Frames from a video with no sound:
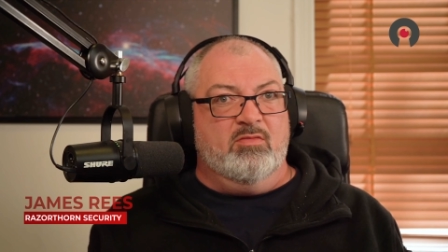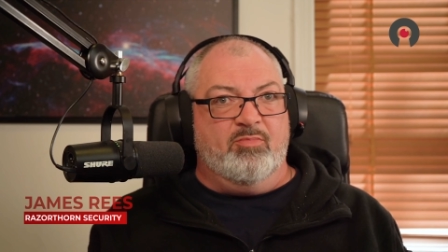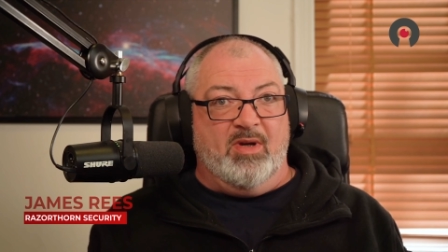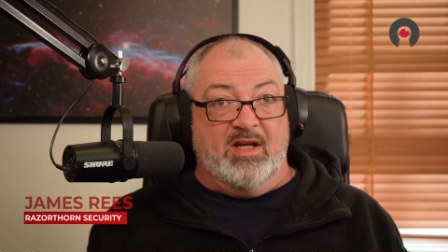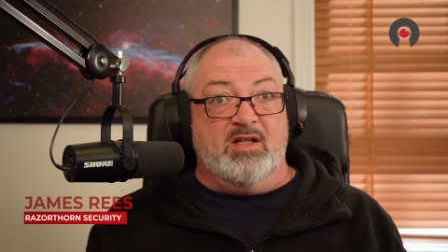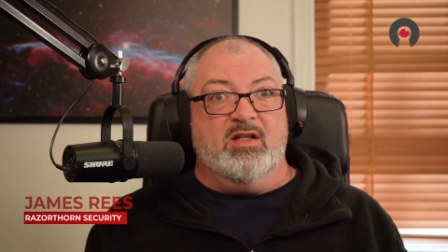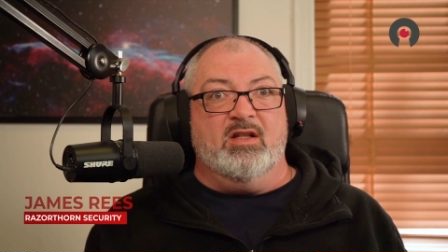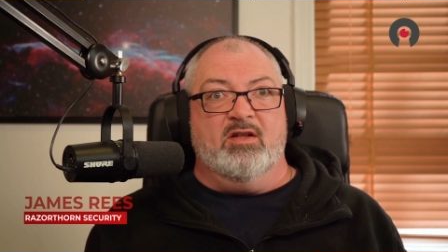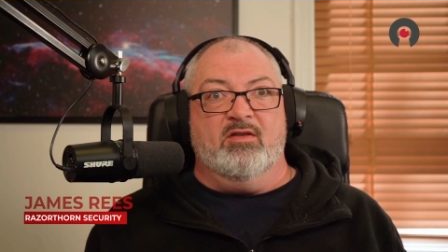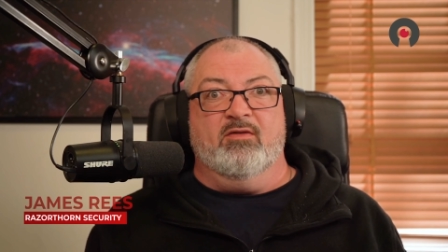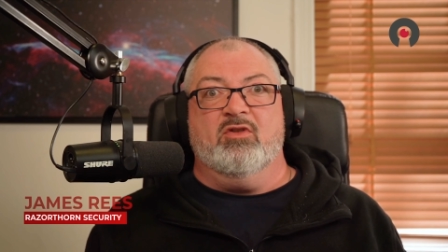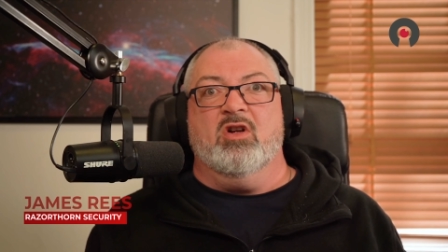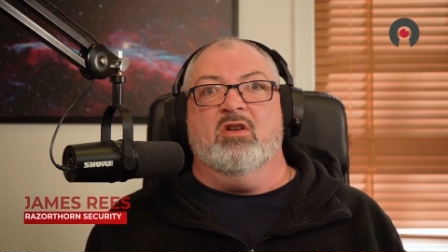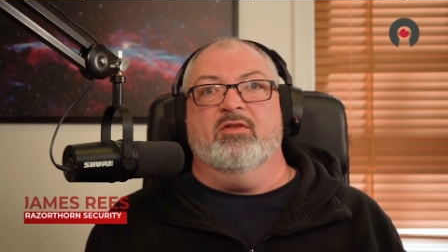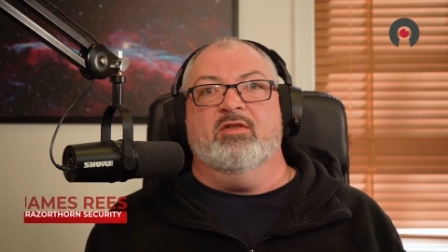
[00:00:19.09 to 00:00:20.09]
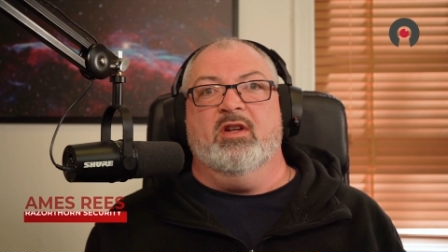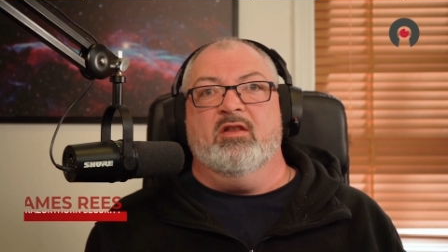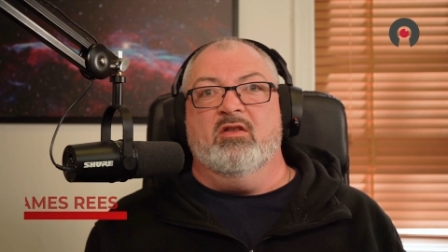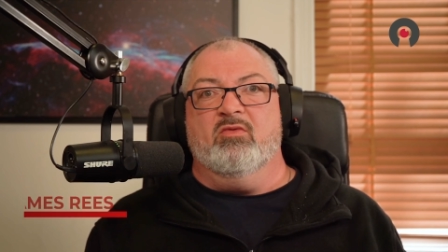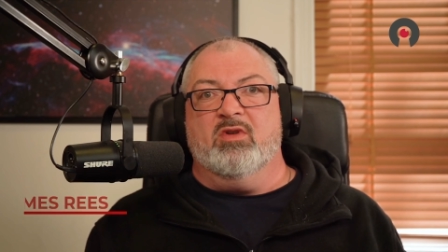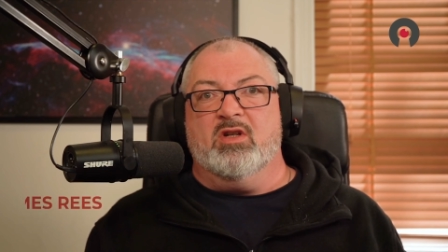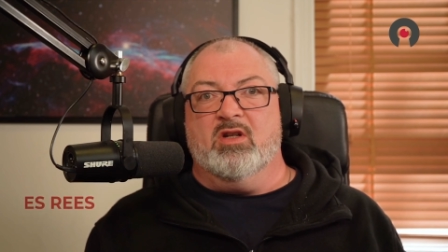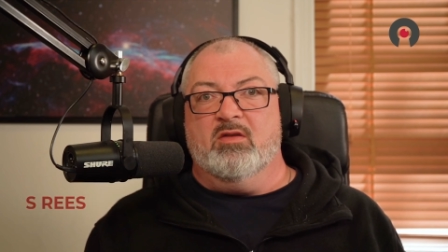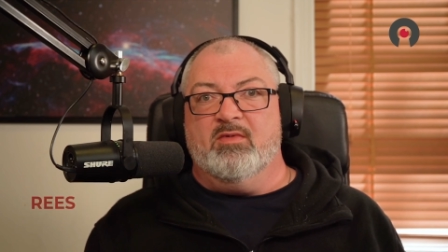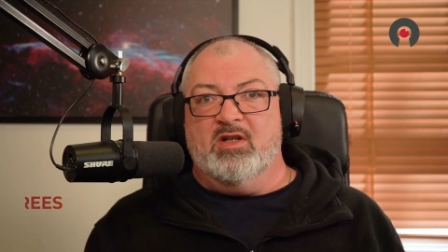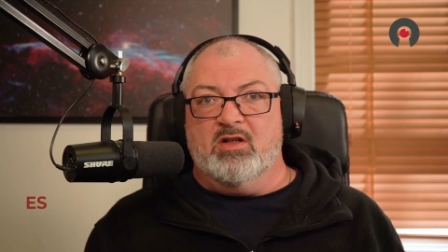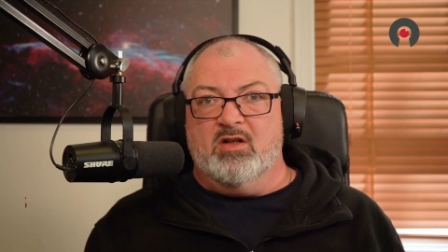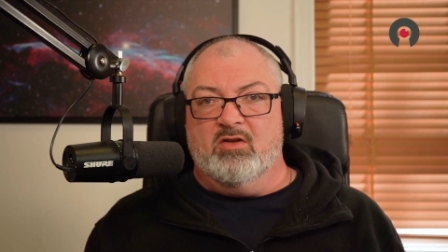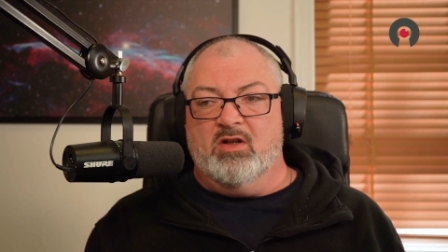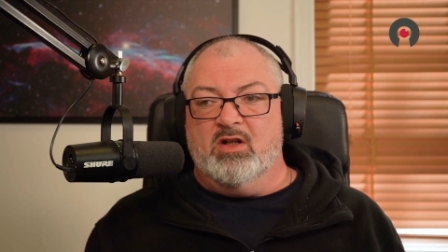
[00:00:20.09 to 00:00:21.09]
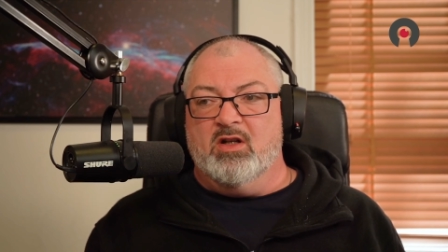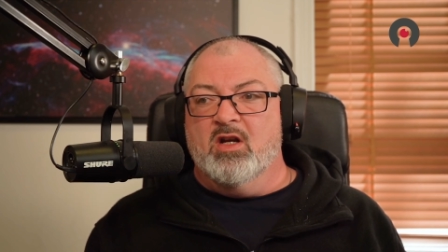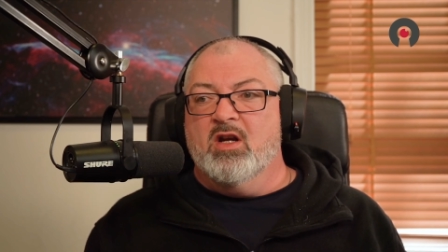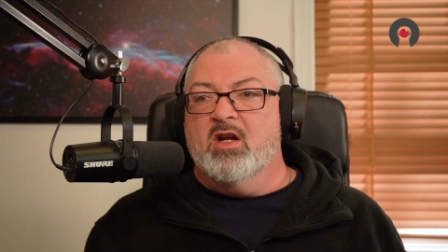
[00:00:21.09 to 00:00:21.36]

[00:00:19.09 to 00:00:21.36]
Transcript: pieces of content that we're going to be doing.